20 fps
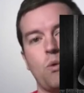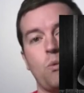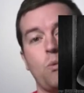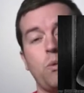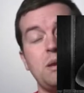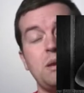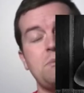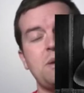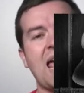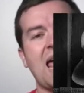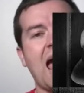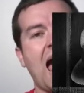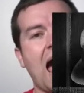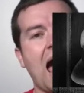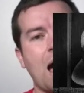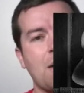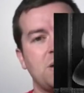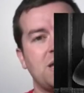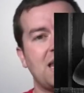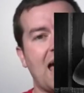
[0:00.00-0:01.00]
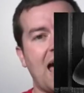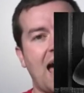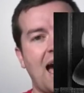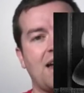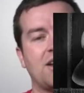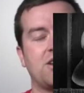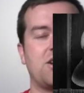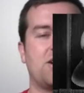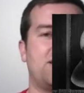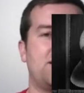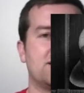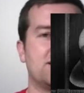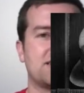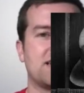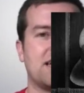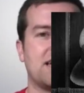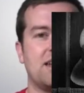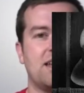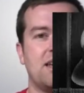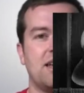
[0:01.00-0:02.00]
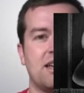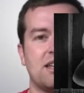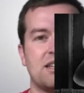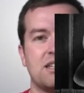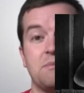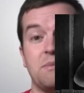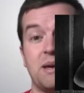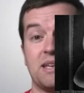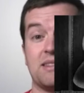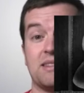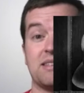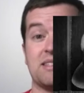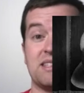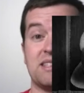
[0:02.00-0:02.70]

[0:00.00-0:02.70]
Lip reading: We'd be happy to add content to make this